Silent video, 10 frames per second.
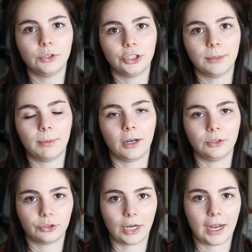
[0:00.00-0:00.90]
ship
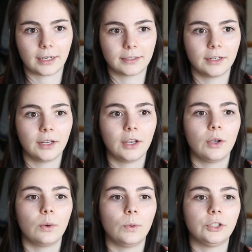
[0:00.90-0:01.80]
untracked,
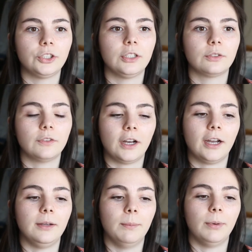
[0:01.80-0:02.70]
which is
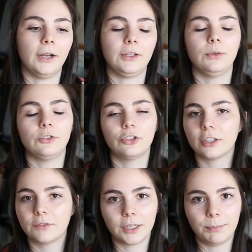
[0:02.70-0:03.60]
fine, but you
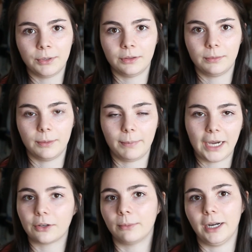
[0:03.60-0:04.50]
just have to keep in the
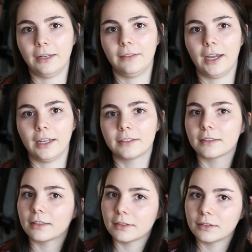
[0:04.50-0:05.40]
back of your mind
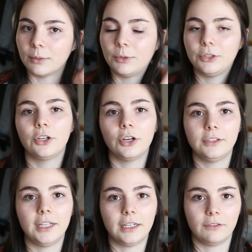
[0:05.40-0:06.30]
that someone
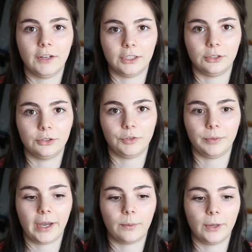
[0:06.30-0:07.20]
could take advantage of
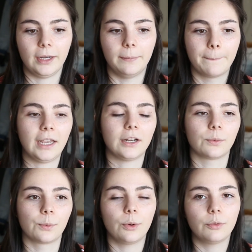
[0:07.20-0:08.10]
you that way. And
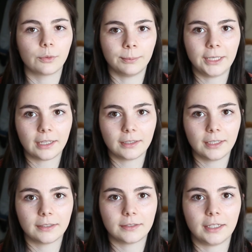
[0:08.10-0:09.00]
a rule for me, at
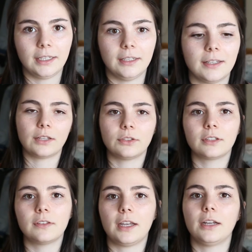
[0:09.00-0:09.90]
least, is as
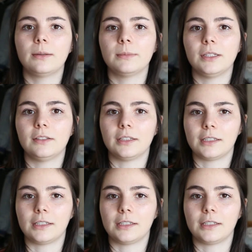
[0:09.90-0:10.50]
long as the item is